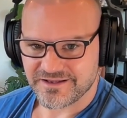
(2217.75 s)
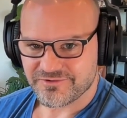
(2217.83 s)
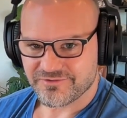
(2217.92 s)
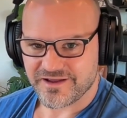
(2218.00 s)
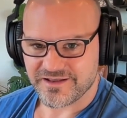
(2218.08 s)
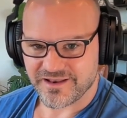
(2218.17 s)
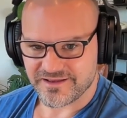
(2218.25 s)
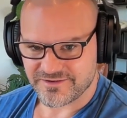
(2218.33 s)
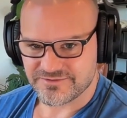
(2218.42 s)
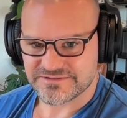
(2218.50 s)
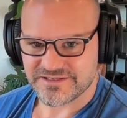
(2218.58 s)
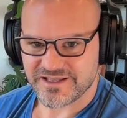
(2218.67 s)
Mm-hmm. Right, like
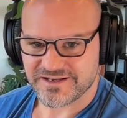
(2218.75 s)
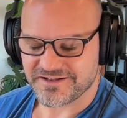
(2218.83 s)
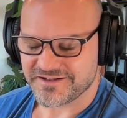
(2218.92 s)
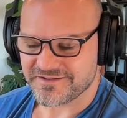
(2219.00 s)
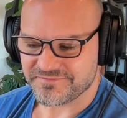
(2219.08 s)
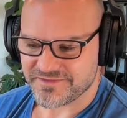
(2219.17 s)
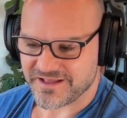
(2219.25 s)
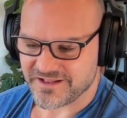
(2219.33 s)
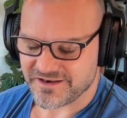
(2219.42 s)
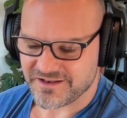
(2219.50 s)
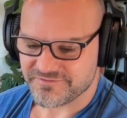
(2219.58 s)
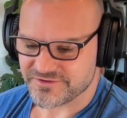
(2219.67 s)
you said, uh, I,
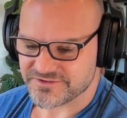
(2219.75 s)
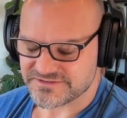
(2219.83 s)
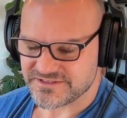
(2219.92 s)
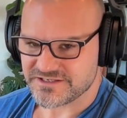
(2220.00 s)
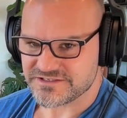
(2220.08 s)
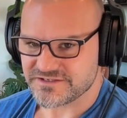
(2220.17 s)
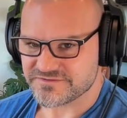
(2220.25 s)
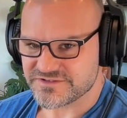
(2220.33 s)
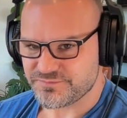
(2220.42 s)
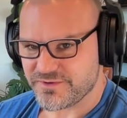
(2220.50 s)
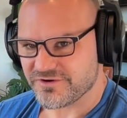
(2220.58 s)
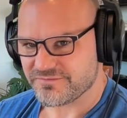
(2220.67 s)
I love your distinction of
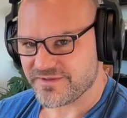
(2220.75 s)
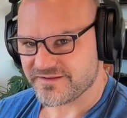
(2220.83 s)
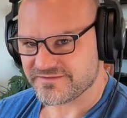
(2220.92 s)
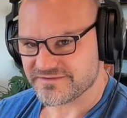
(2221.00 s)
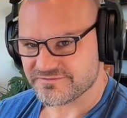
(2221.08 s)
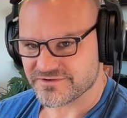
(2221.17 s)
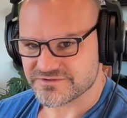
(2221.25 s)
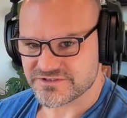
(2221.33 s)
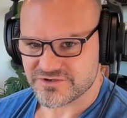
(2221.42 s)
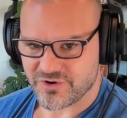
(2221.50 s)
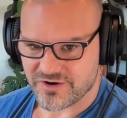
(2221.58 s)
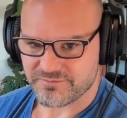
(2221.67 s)
spirit medicine
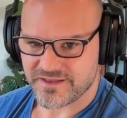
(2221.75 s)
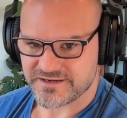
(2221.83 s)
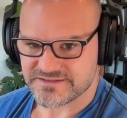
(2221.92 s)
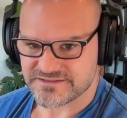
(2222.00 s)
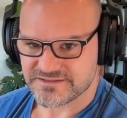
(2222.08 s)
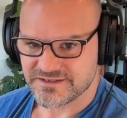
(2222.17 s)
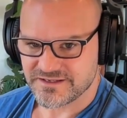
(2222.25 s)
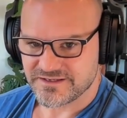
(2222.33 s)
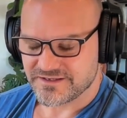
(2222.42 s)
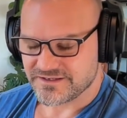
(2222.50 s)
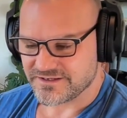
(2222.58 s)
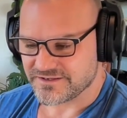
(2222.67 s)
versus heart medicine.
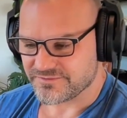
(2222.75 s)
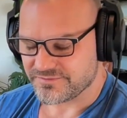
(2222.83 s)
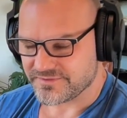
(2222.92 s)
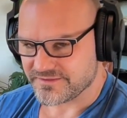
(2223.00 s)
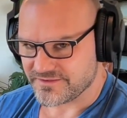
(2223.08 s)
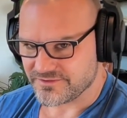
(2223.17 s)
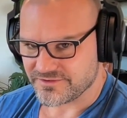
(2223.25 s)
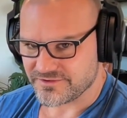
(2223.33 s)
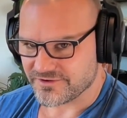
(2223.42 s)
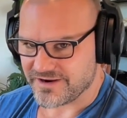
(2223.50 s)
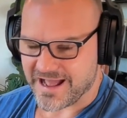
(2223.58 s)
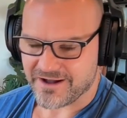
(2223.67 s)
You know,
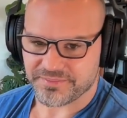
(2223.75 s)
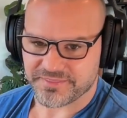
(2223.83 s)
you're out